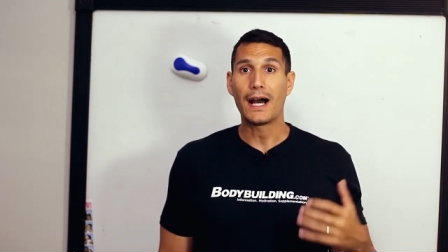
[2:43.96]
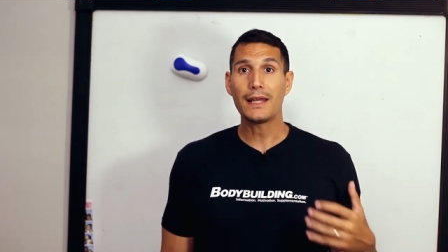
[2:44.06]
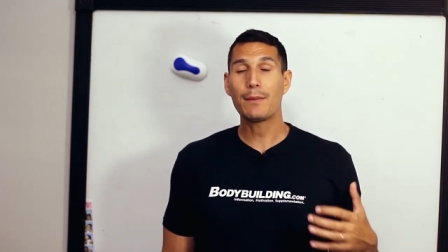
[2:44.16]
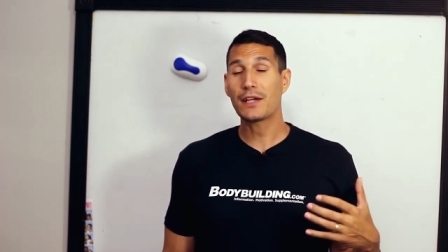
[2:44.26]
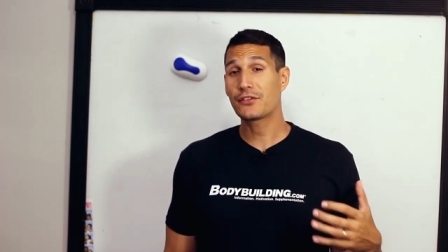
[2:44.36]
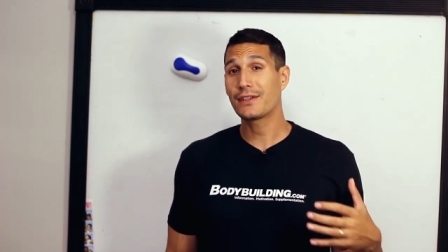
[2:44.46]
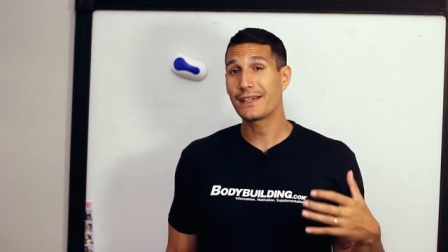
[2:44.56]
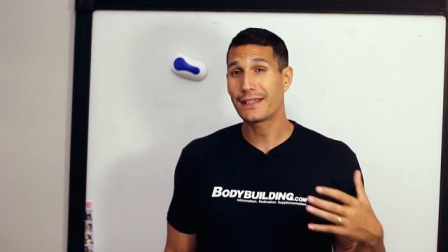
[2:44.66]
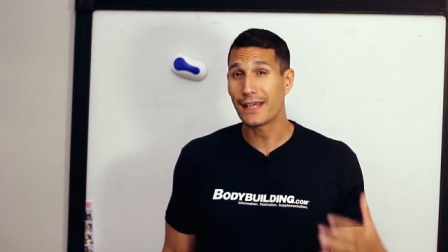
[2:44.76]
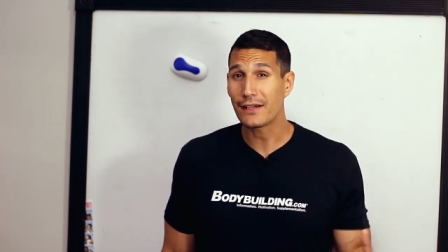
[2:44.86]
I am actually
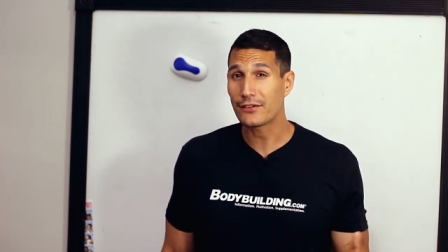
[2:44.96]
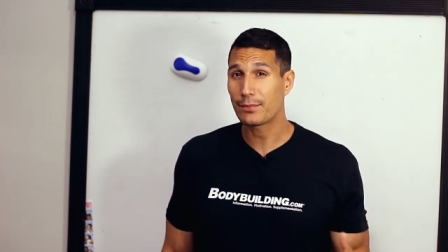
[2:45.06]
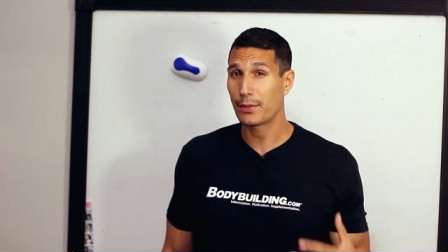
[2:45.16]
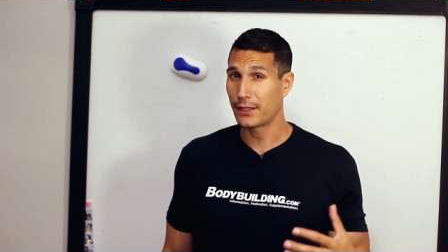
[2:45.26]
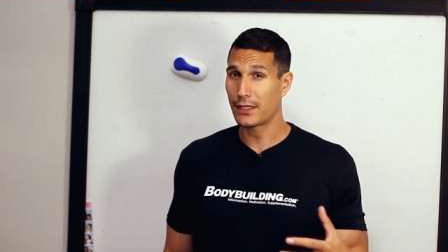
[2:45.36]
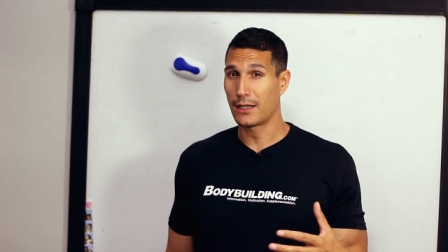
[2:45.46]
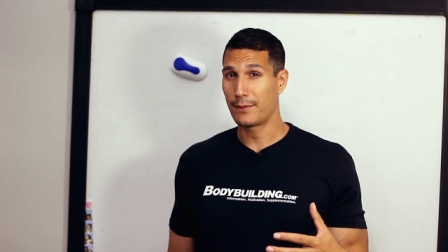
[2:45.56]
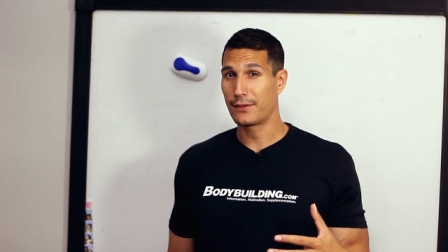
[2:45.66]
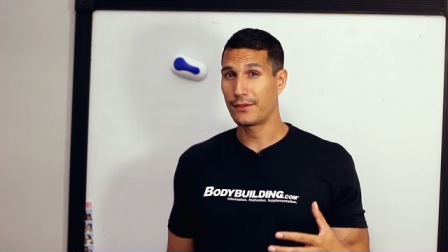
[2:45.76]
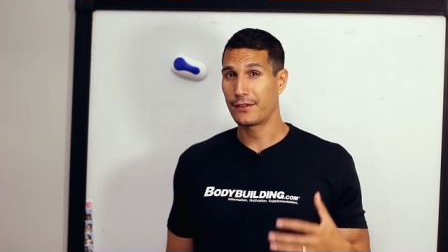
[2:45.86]
against putting
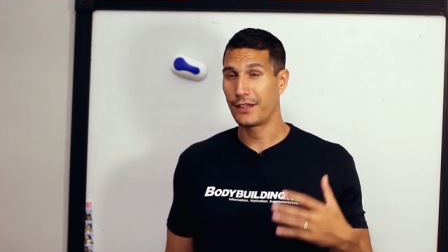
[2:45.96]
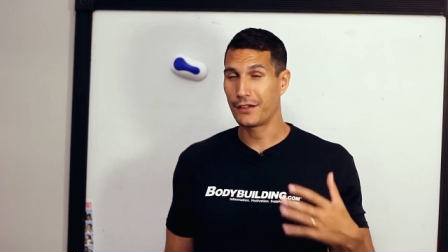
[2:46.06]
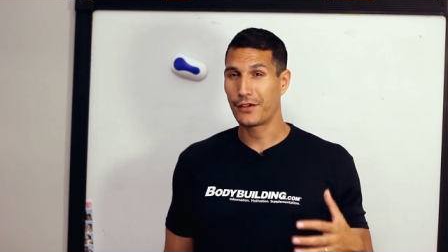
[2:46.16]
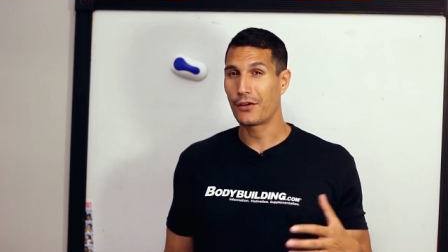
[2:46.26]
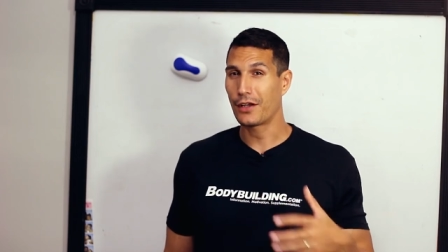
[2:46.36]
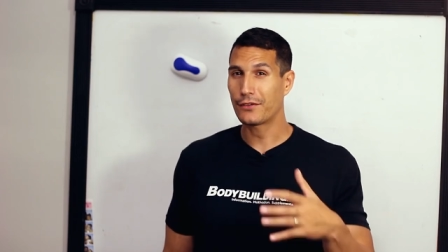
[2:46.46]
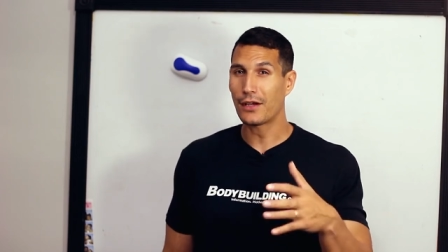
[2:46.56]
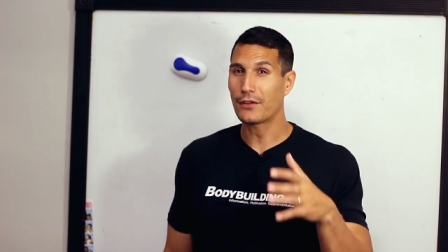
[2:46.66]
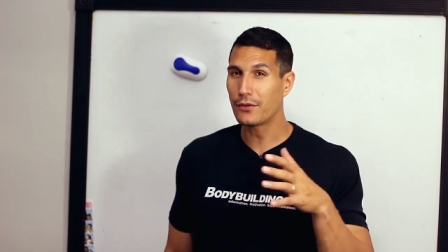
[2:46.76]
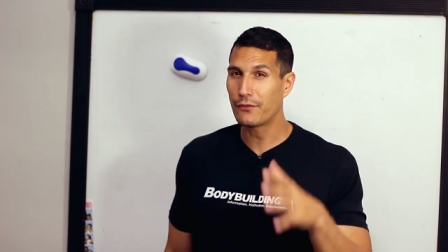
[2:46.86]
comments in, in code. I'll,
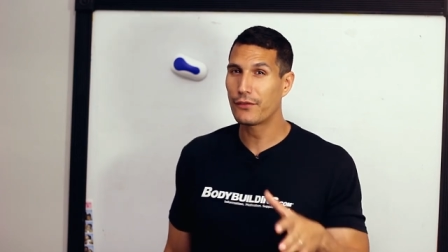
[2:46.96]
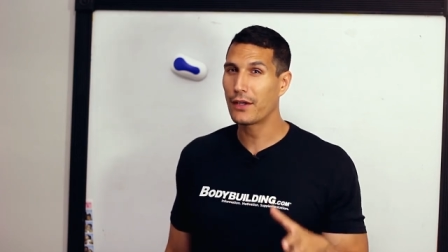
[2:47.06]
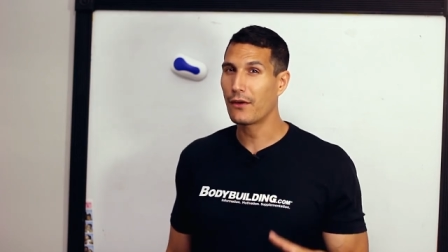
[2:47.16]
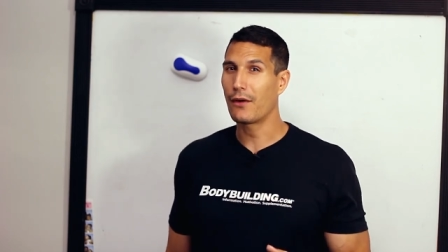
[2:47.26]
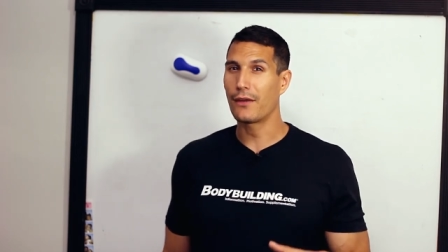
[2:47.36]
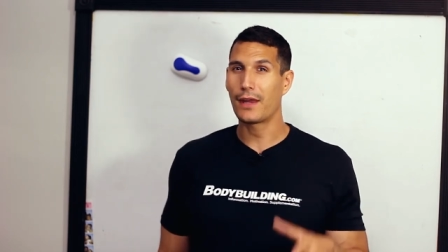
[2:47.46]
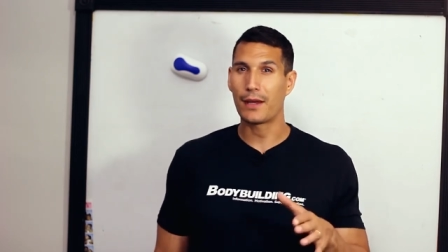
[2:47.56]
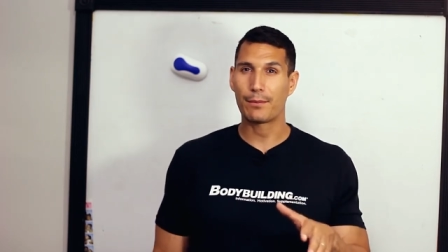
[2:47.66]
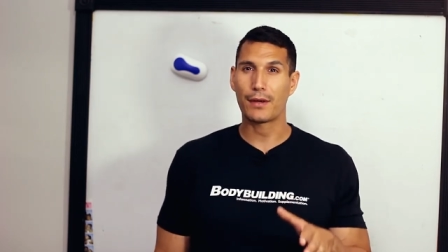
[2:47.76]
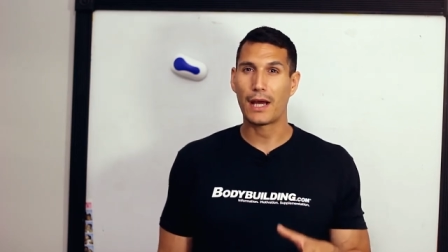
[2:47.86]
I'll do a video on
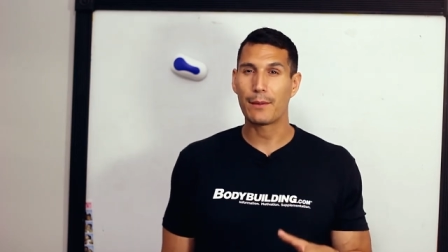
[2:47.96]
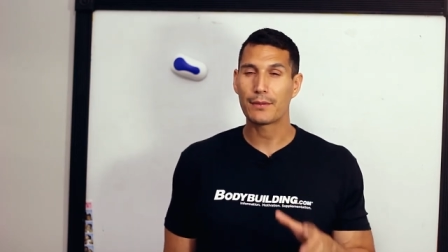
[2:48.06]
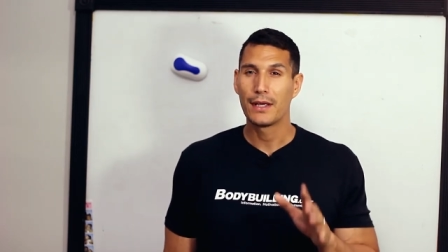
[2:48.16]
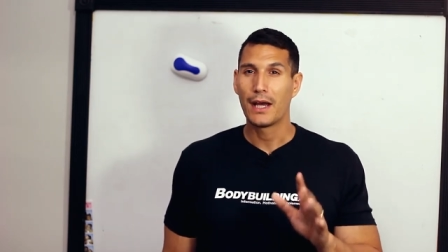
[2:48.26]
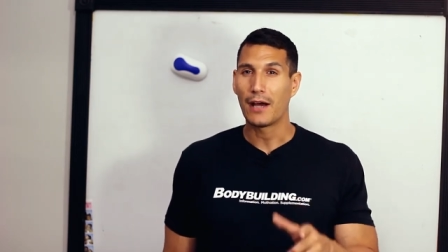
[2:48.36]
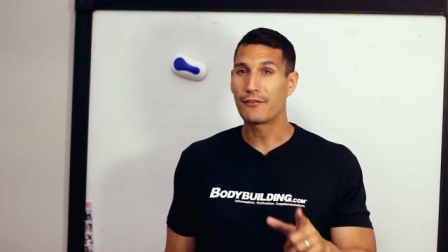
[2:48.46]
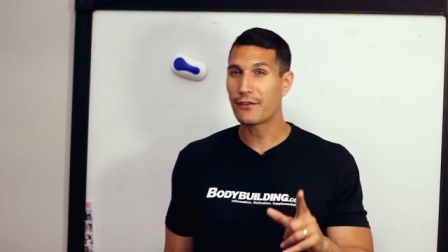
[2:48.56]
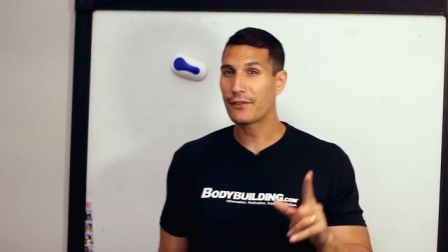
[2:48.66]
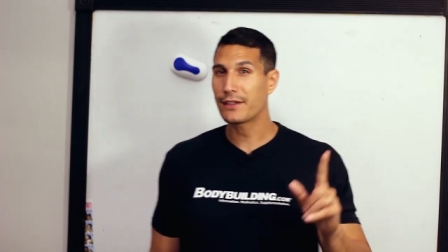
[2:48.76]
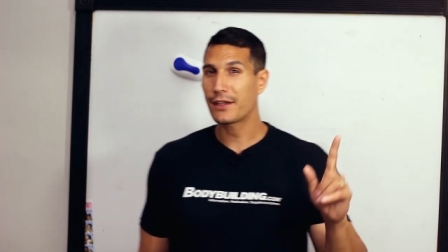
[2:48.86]
that perhaps. I've
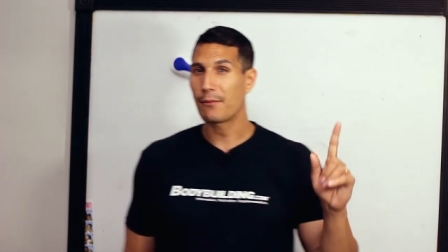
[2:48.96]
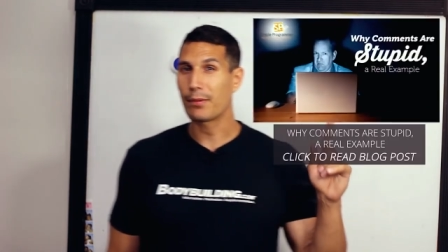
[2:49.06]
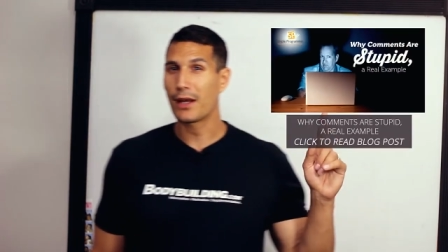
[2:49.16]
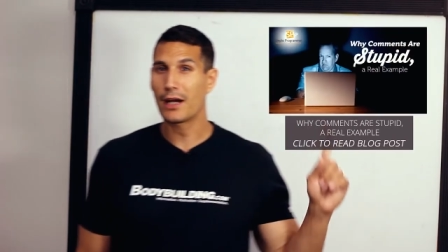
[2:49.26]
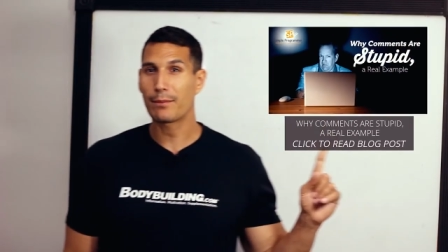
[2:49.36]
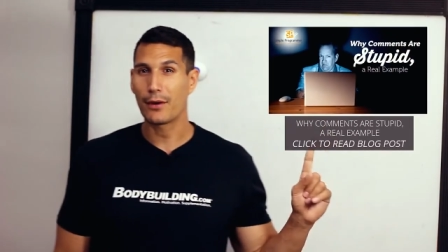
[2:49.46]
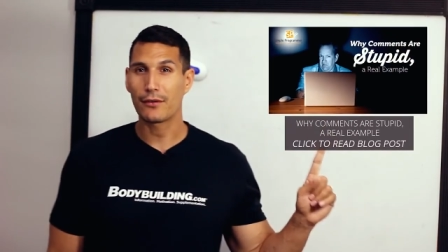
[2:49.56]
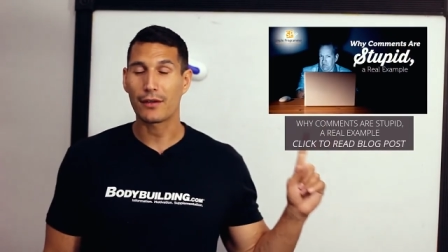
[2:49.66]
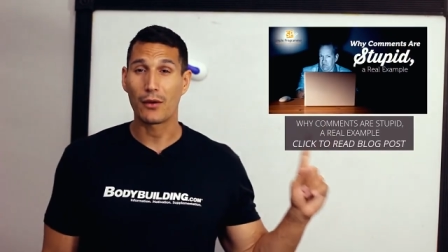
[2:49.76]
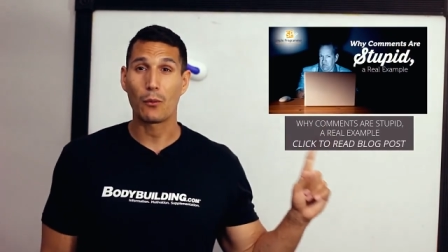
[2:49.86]
definitely done a blog
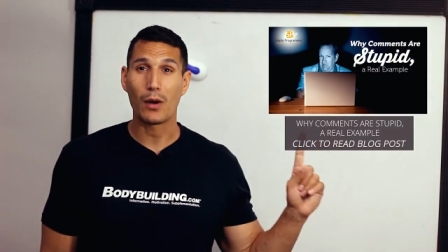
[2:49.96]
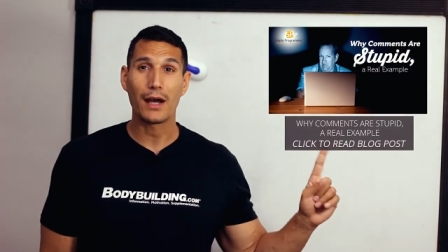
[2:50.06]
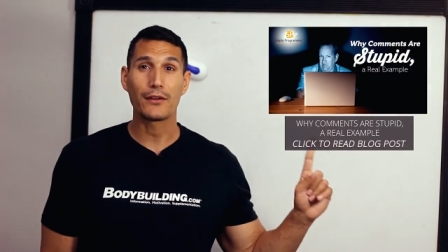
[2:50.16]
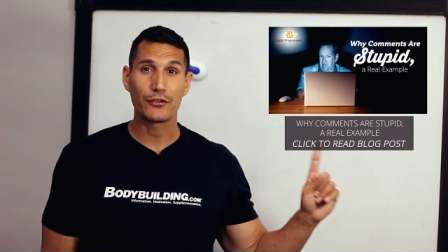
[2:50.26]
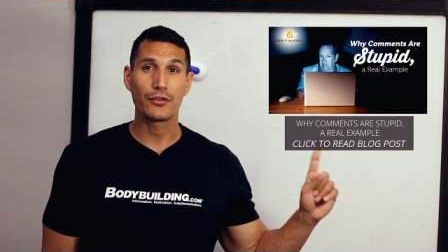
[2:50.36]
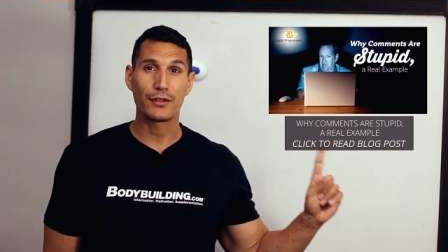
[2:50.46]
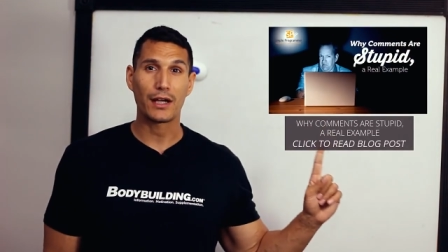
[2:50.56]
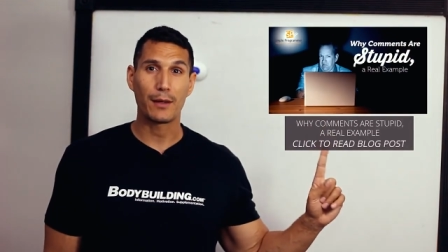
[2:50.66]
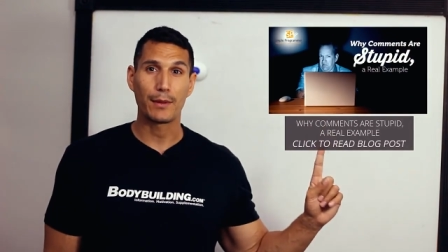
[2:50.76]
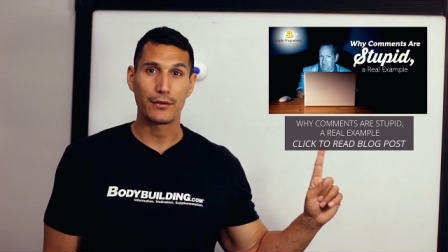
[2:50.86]
post on why you shouldn't
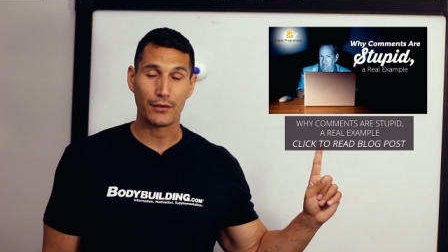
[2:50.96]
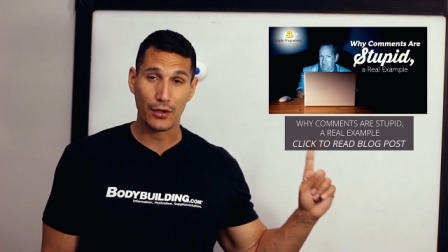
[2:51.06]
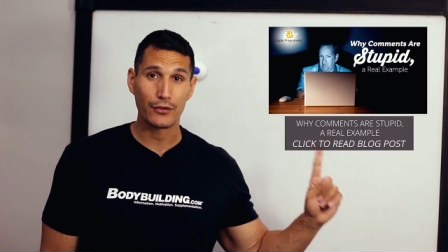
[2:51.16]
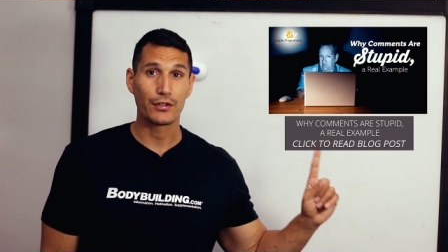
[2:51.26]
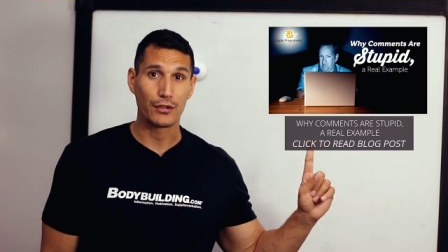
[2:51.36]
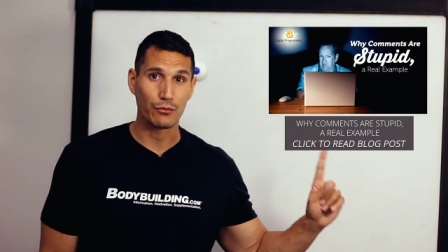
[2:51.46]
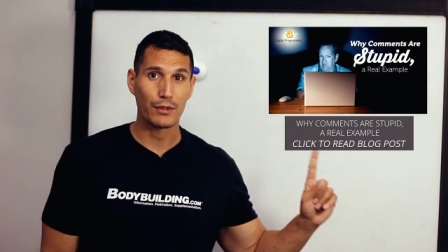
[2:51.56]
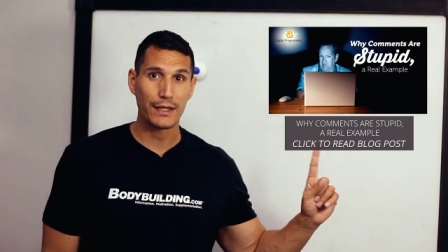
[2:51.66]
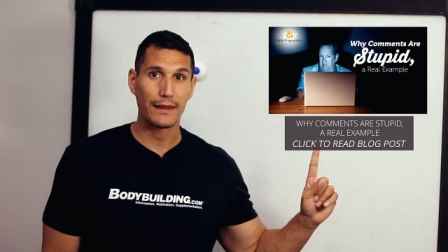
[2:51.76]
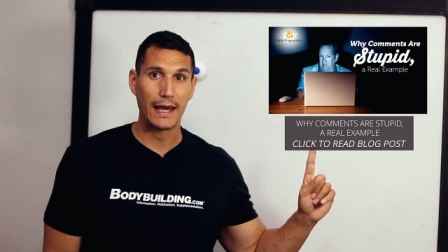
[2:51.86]
comment your code. You can
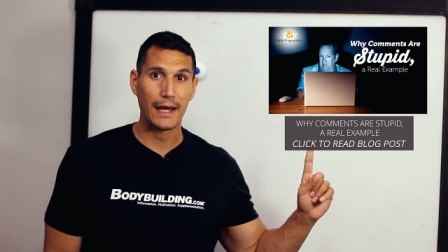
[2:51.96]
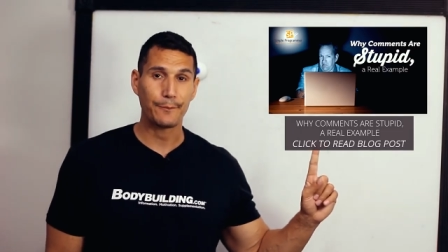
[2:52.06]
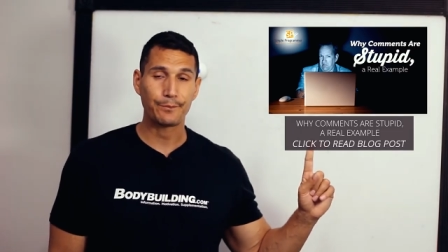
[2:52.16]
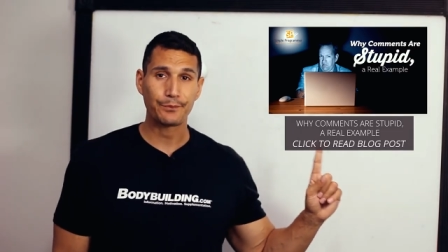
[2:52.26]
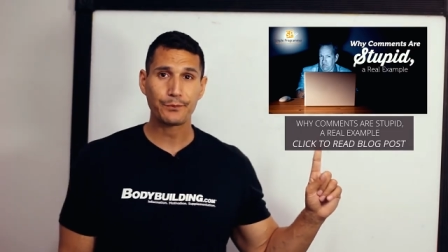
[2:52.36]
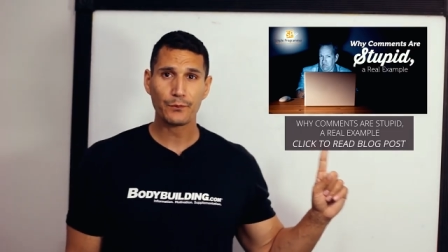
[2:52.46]
read that